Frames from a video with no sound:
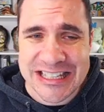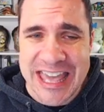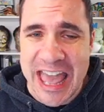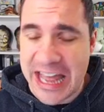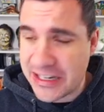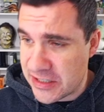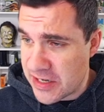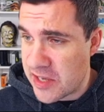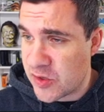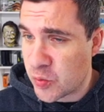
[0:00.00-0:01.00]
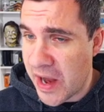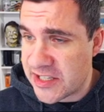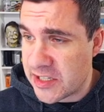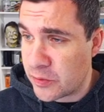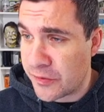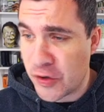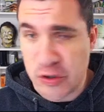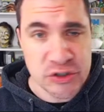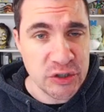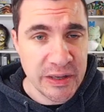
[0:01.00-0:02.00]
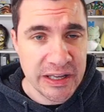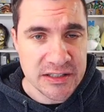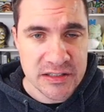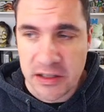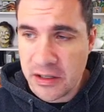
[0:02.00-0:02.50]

cat, as Razzie refers to it,